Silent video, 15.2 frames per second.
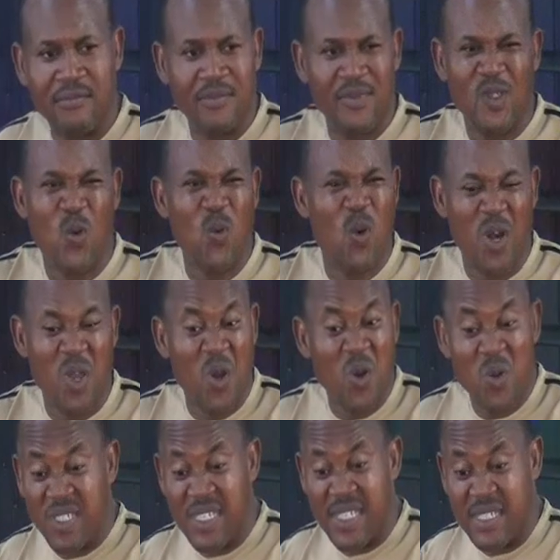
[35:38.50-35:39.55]
Don't worry, all
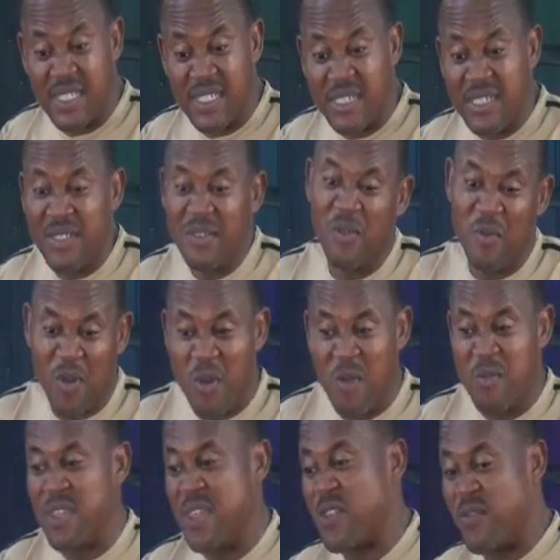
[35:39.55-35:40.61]
those things become
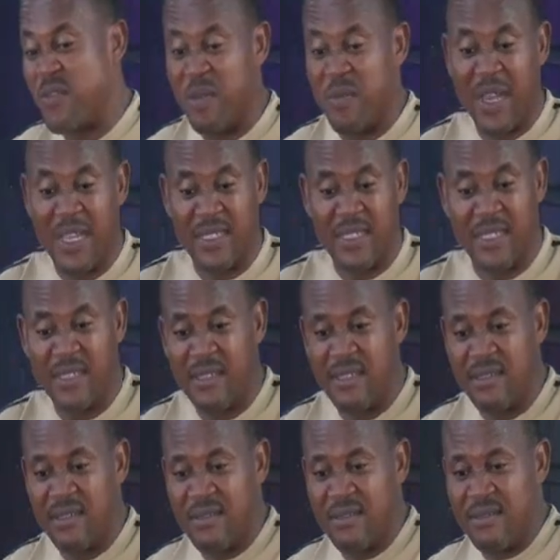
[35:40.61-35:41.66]
things of the past.
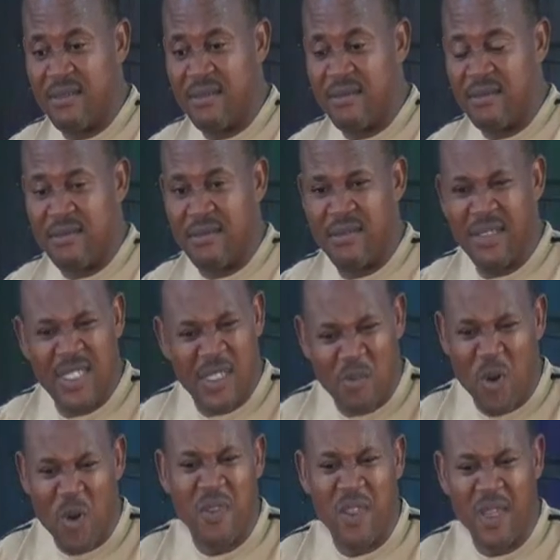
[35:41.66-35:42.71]

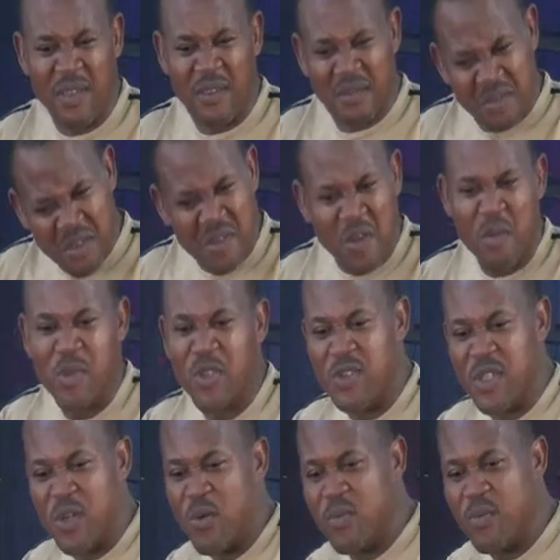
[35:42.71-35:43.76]
Small thing, just come into
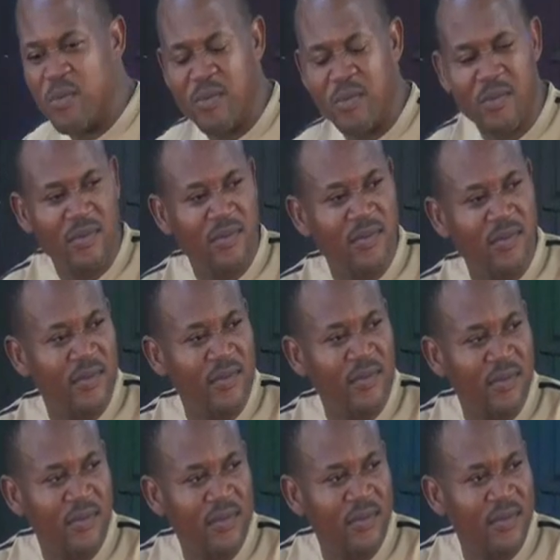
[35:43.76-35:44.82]
the
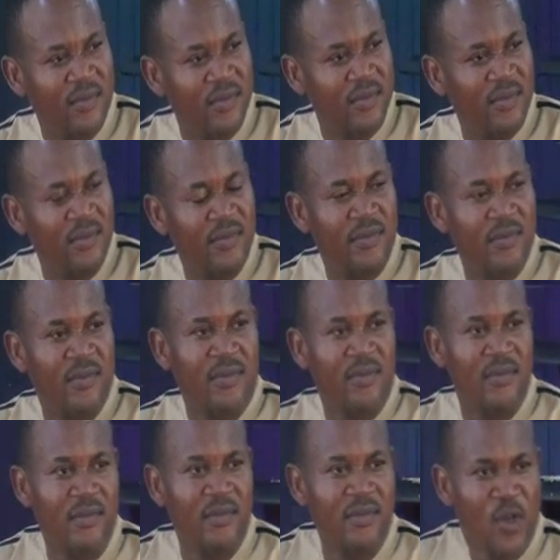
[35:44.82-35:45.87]
room.
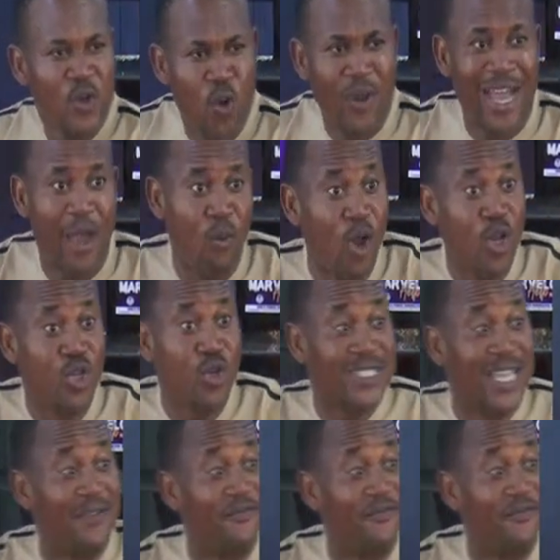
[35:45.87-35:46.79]
Look at what Joseph